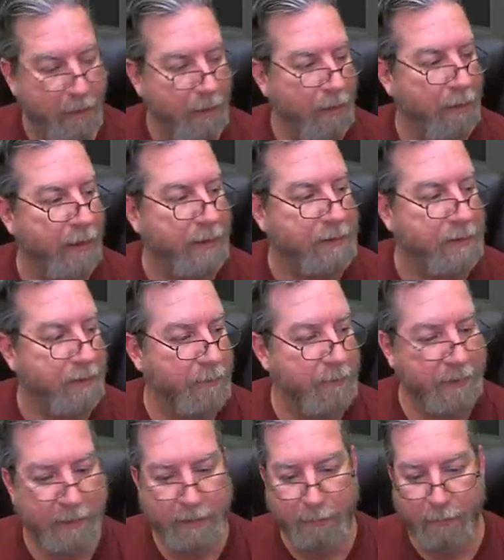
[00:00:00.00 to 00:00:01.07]
All right, so I'm going
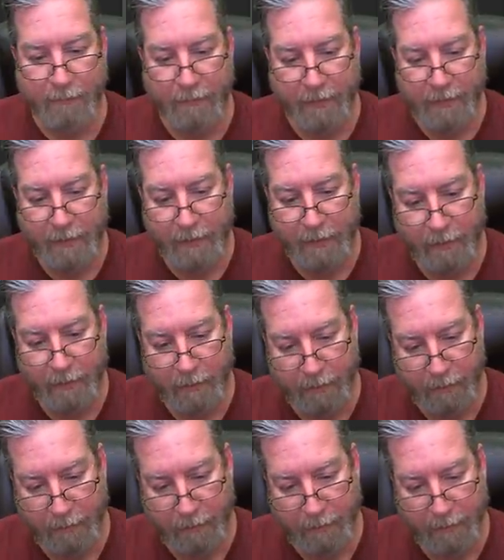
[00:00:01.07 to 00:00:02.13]
to come over
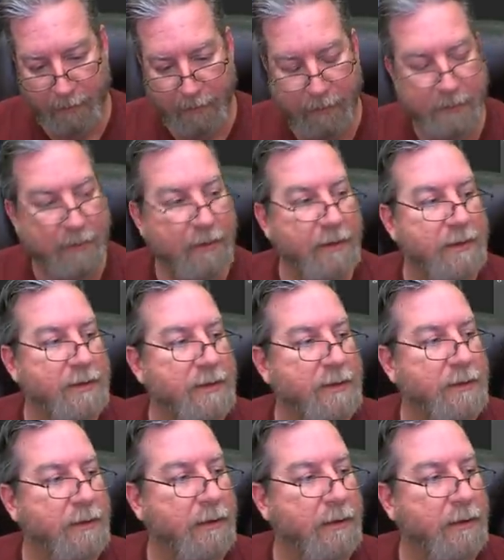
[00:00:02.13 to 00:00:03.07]
here and hit this.